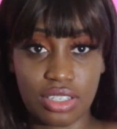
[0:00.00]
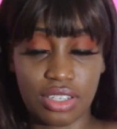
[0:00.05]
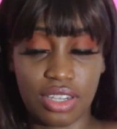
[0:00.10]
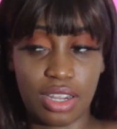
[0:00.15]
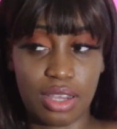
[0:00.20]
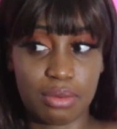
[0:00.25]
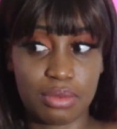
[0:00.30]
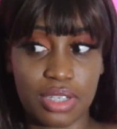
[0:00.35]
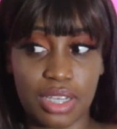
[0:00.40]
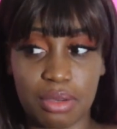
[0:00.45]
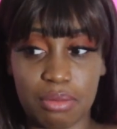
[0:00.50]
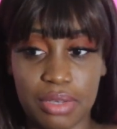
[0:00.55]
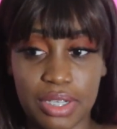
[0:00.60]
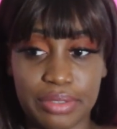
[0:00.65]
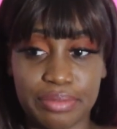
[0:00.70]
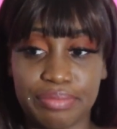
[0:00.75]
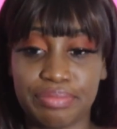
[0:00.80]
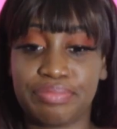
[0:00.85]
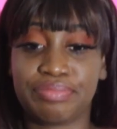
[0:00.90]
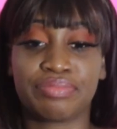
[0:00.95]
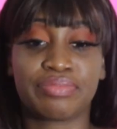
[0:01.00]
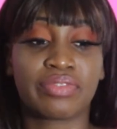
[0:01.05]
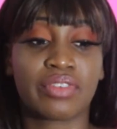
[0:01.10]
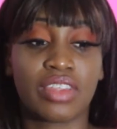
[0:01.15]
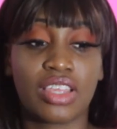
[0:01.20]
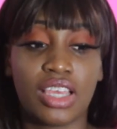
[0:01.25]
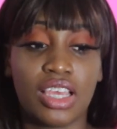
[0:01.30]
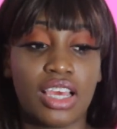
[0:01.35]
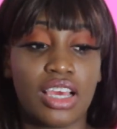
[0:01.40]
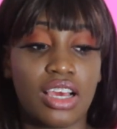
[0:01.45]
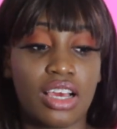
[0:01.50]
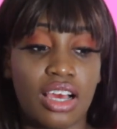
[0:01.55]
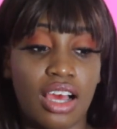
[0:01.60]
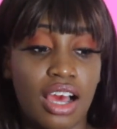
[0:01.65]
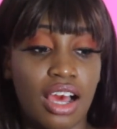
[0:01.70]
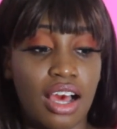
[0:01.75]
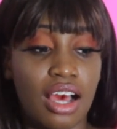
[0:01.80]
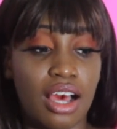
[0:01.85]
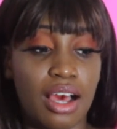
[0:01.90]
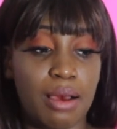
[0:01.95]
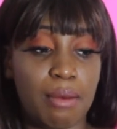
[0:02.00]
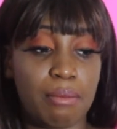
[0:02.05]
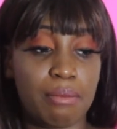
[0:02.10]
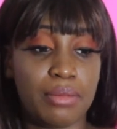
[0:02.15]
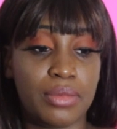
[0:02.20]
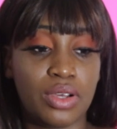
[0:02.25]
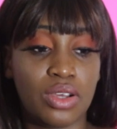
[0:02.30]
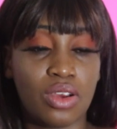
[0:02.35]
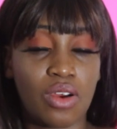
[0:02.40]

You know what I'm talking about?